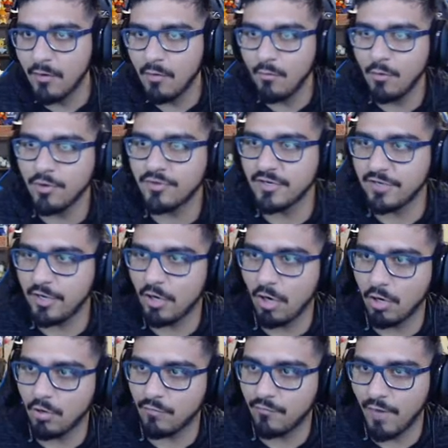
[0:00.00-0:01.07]
What do you say taking on
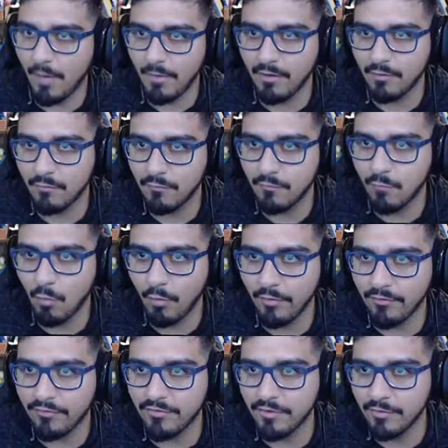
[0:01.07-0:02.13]
our family in a foreign
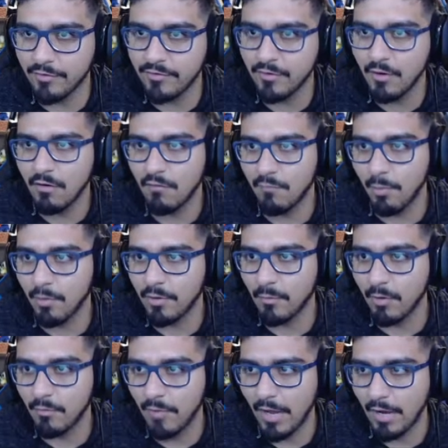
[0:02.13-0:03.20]
series of
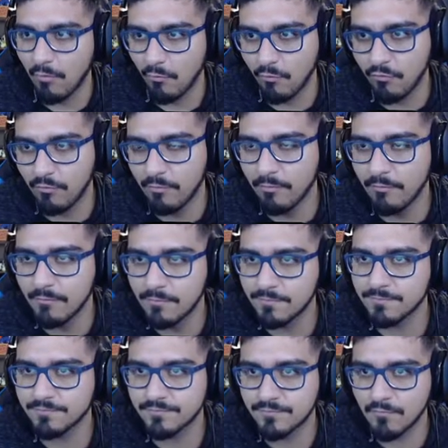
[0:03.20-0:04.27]
Pokemon battles?
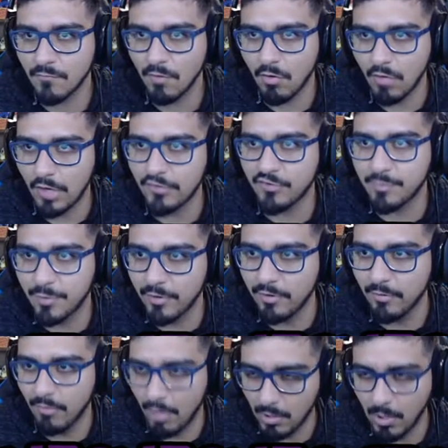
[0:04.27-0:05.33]
That's a spirit.
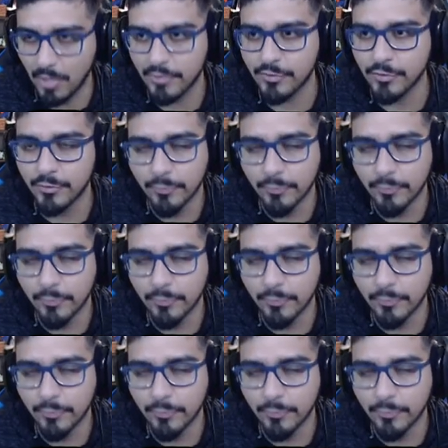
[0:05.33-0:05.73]
I like you.